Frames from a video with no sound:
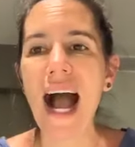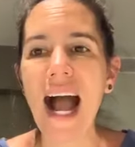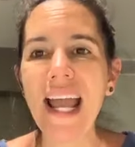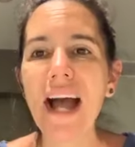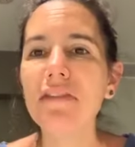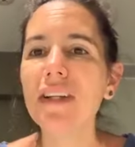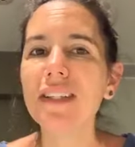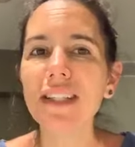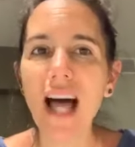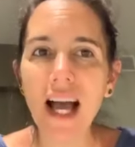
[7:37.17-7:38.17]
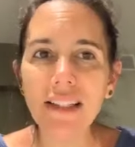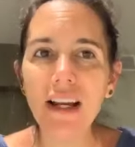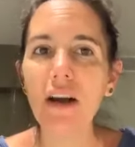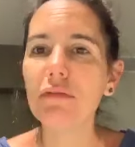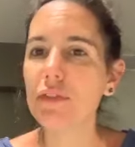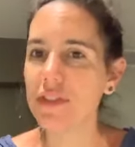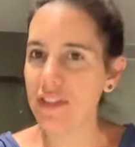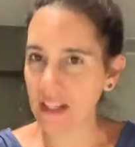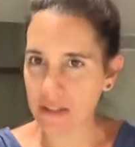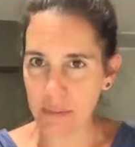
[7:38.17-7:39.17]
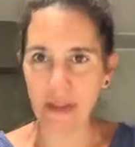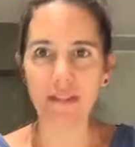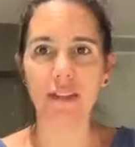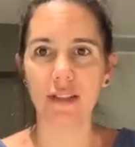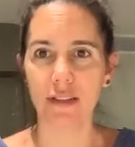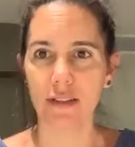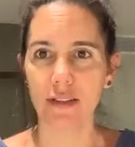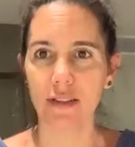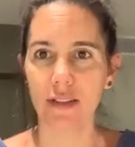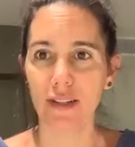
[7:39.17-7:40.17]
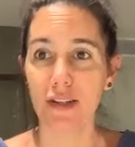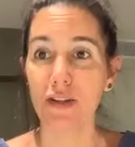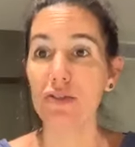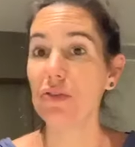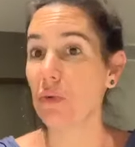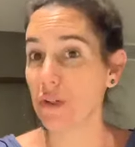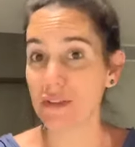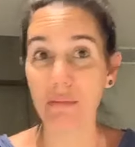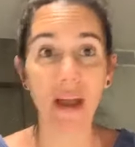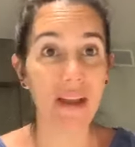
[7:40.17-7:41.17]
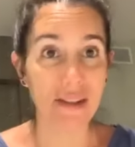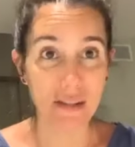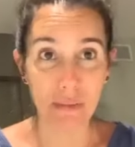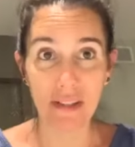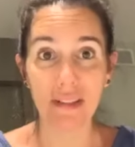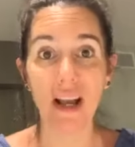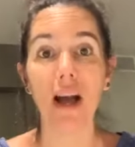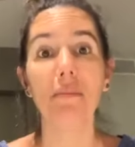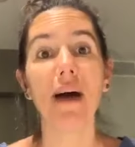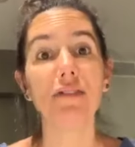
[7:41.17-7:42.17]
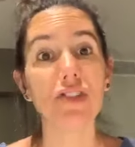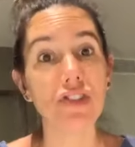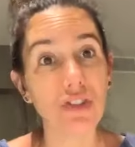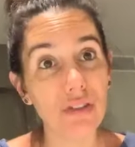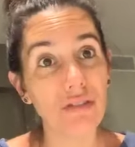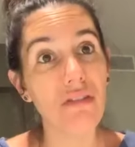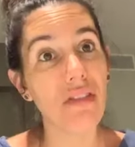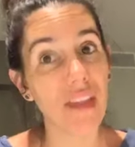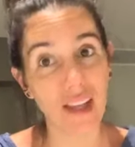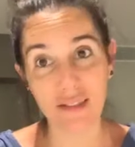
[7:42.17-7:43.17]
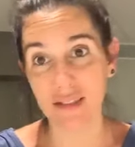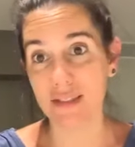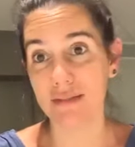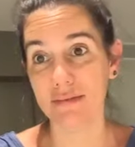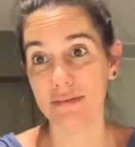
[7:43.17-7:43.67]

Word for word: I have a lot of resentment towards my husband about certain things.